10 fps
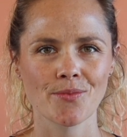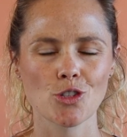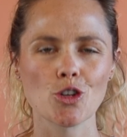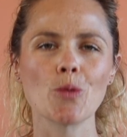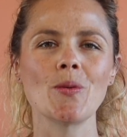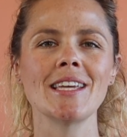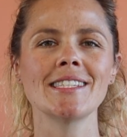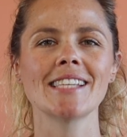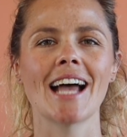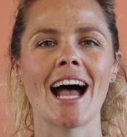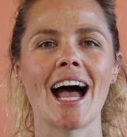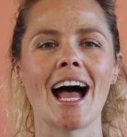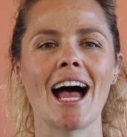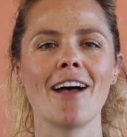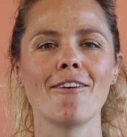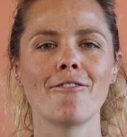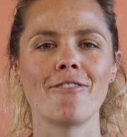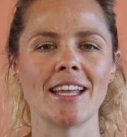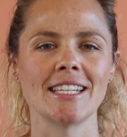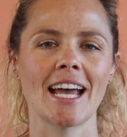Troopies are
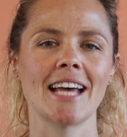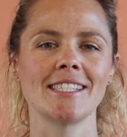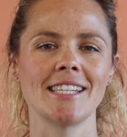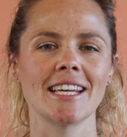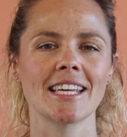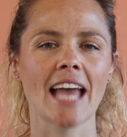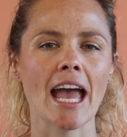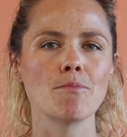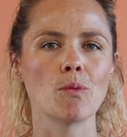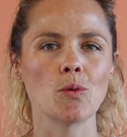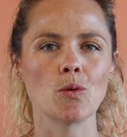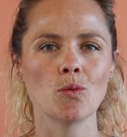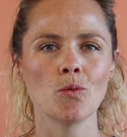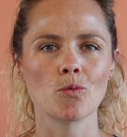fantastic, capable,